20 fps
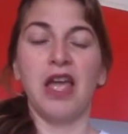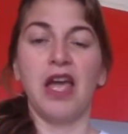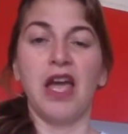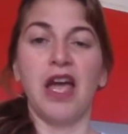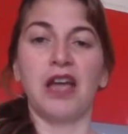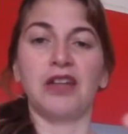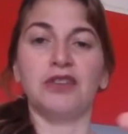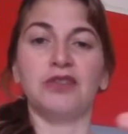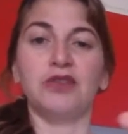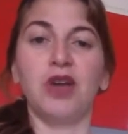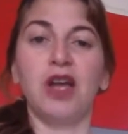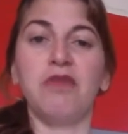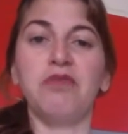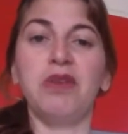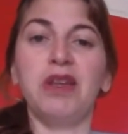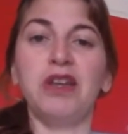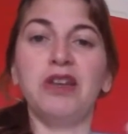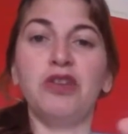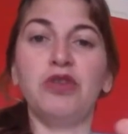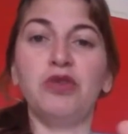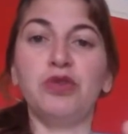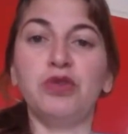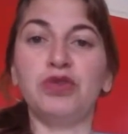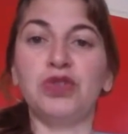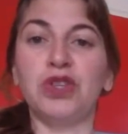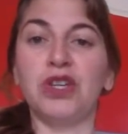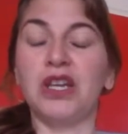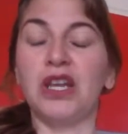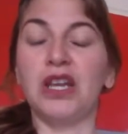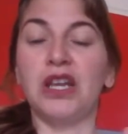and so I've been
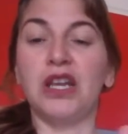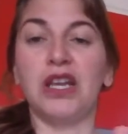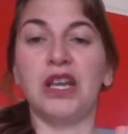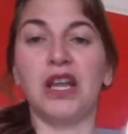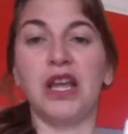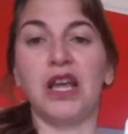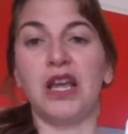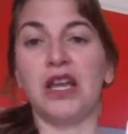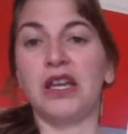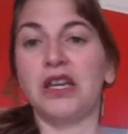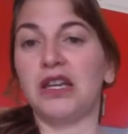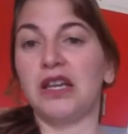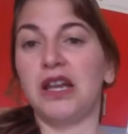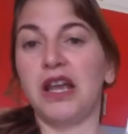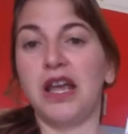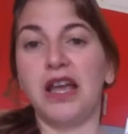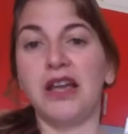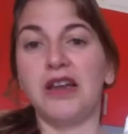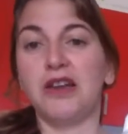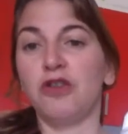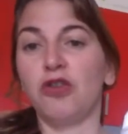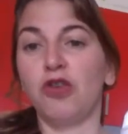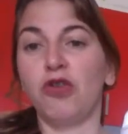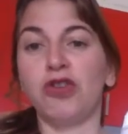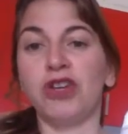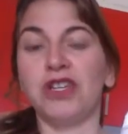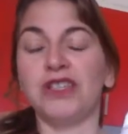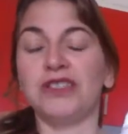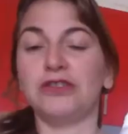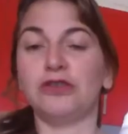using it and I
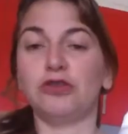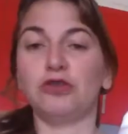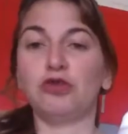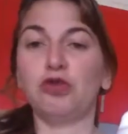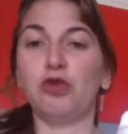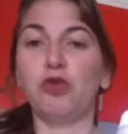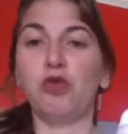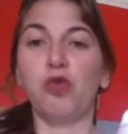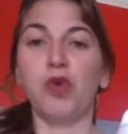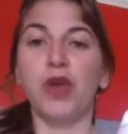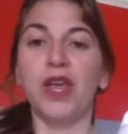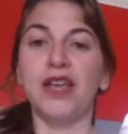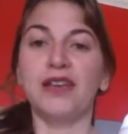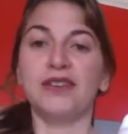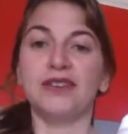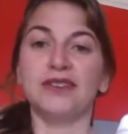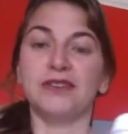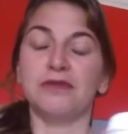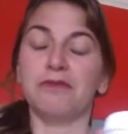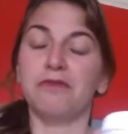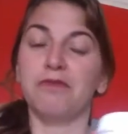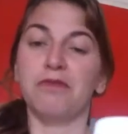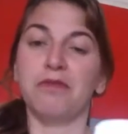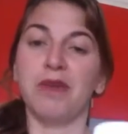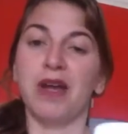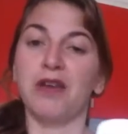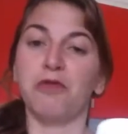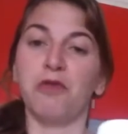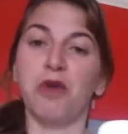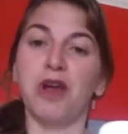noticed two weeks
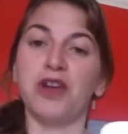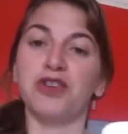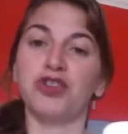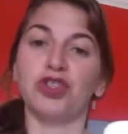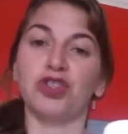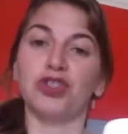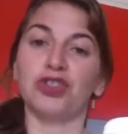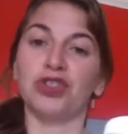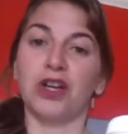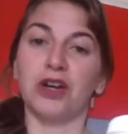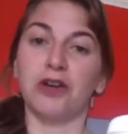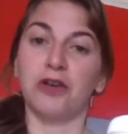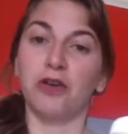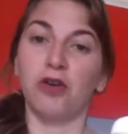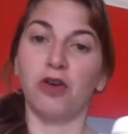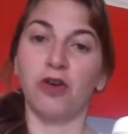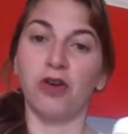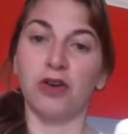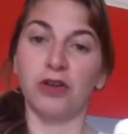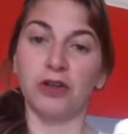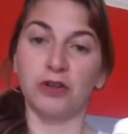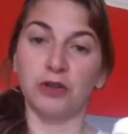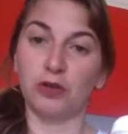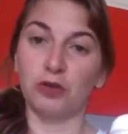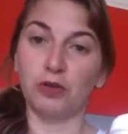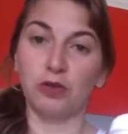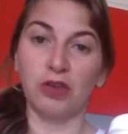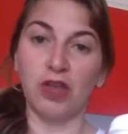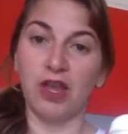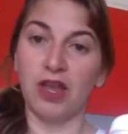my rashes are gone
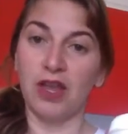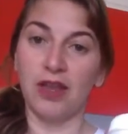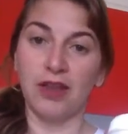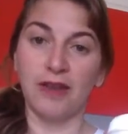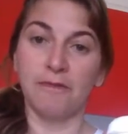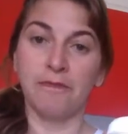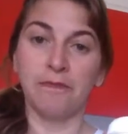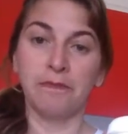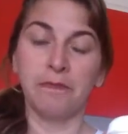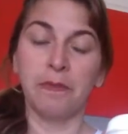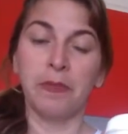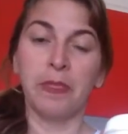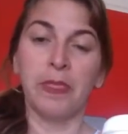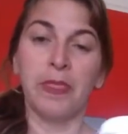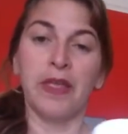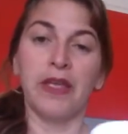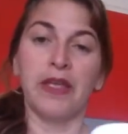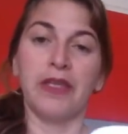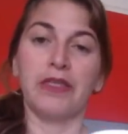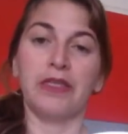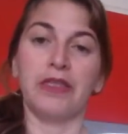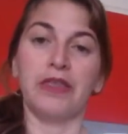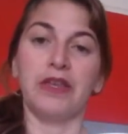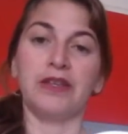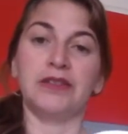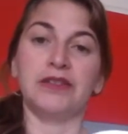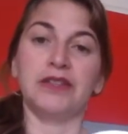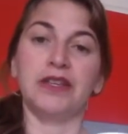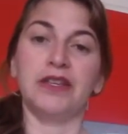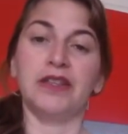today
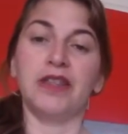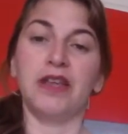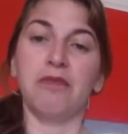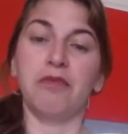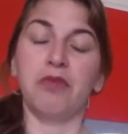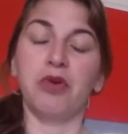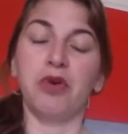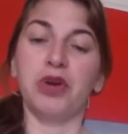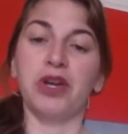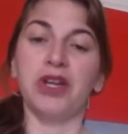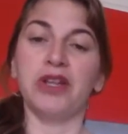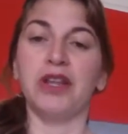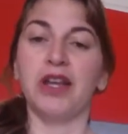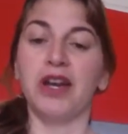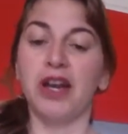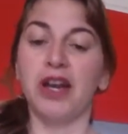this is the morning that